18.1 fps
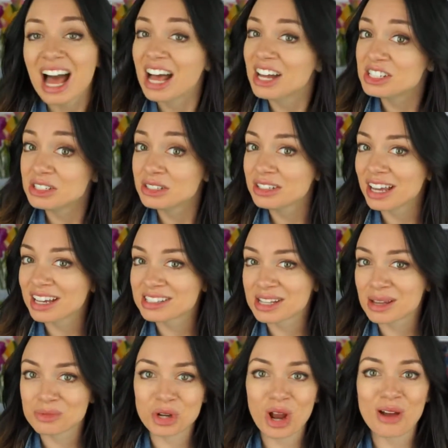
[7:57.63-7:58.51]
Until next
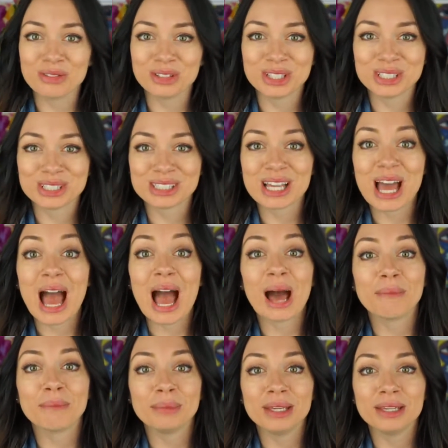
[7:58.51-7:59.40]
time, travelers,
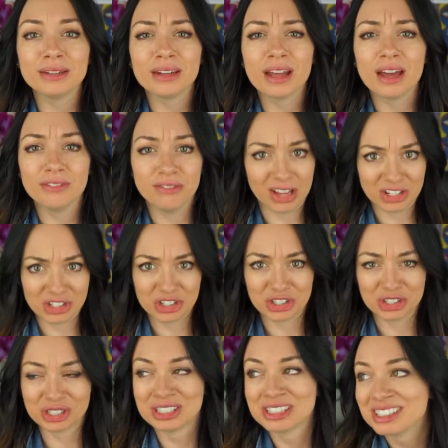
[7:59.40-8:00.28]
happy
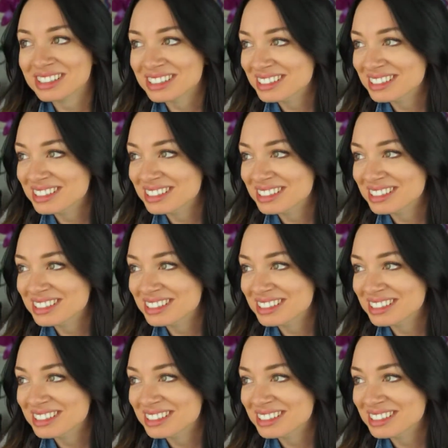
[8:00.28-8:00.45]
adventures.